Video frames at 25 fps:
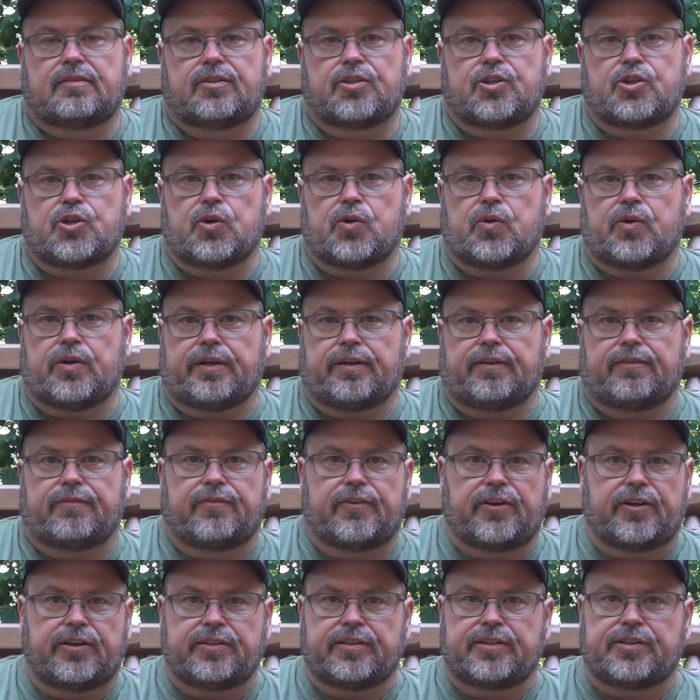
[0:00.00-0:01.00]
showing
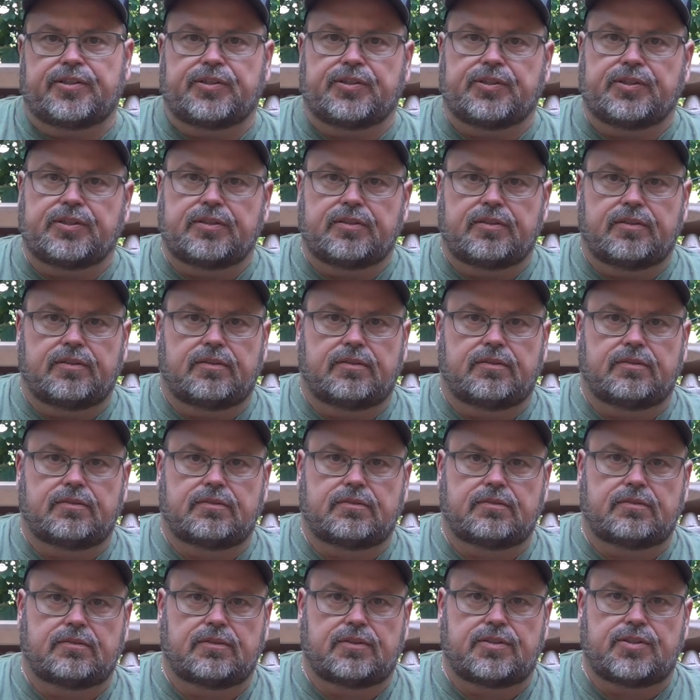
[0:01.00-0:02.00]
very little
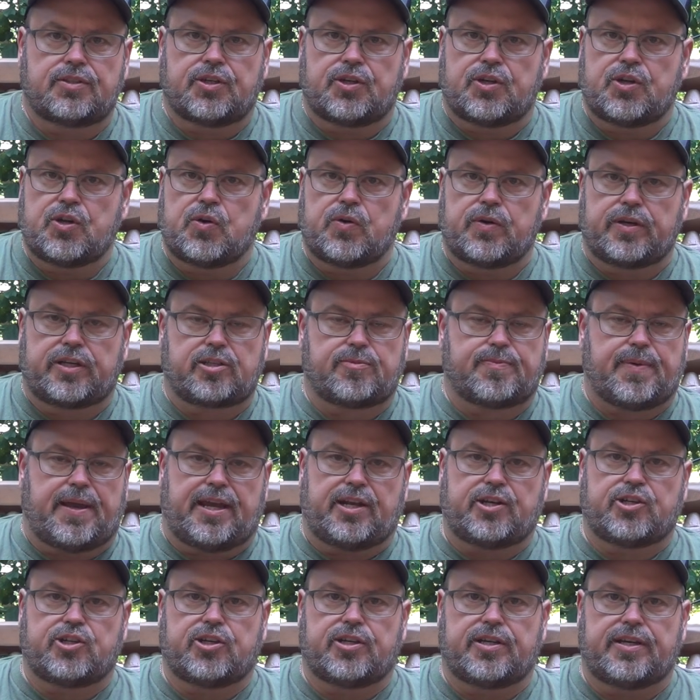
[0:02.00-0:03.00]
to no
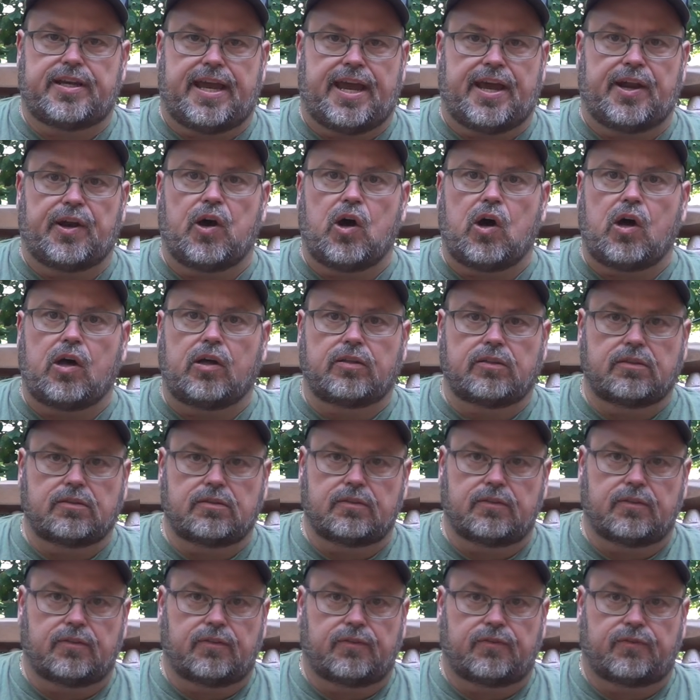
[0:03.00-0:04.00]
expansion at all
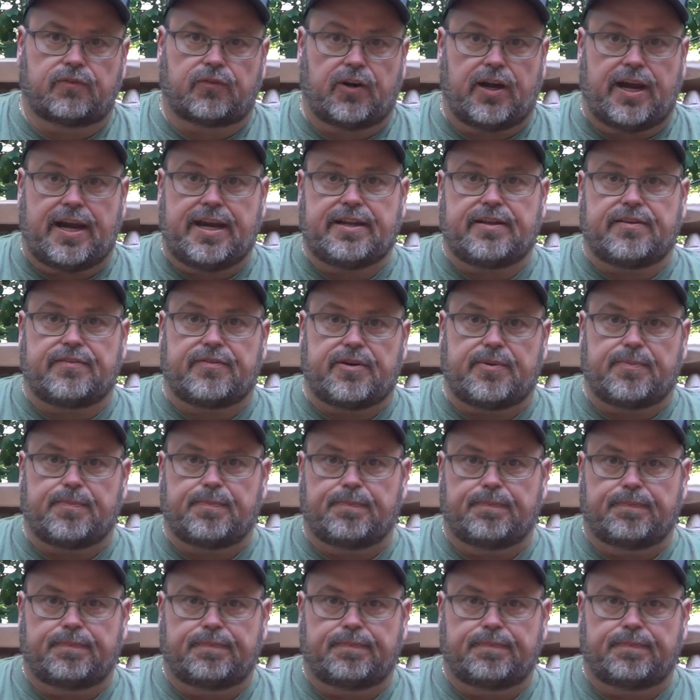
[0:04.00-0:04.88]
for any of them.